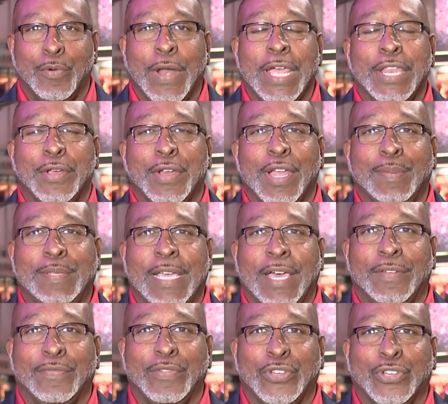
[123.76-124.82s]
We're right here in
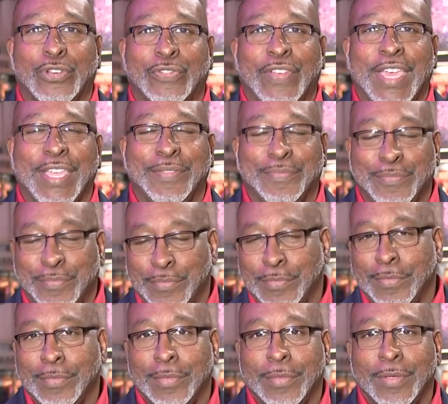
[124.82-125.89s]
Uptown. Richard Devane,
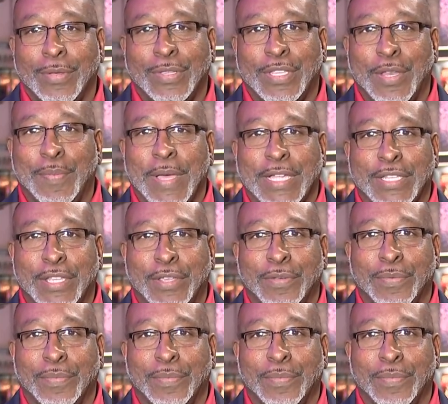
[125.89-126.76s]
send it back to you.